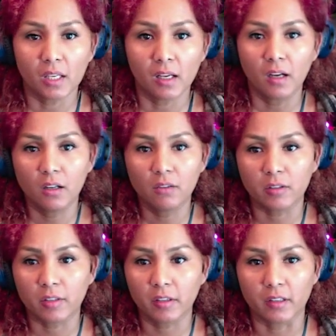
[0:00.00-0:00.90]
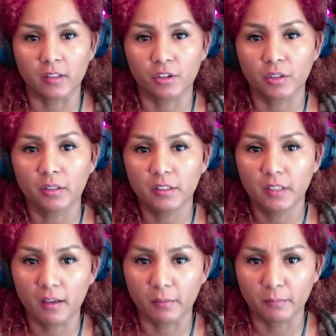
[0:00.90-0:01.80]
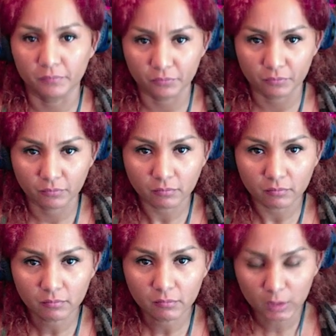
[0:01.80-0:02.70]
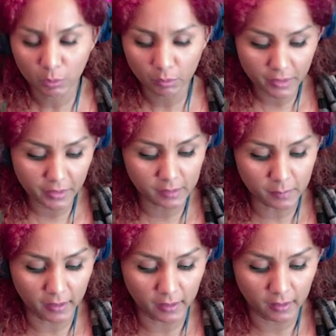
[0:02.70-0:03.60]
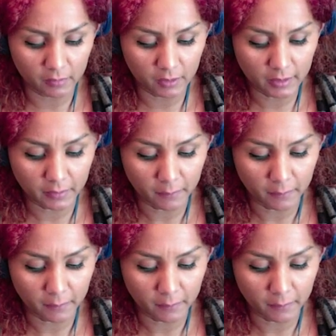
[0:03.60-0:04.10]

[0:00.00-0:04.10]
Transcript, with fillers: Oh gosh, yeah. Where is my lovely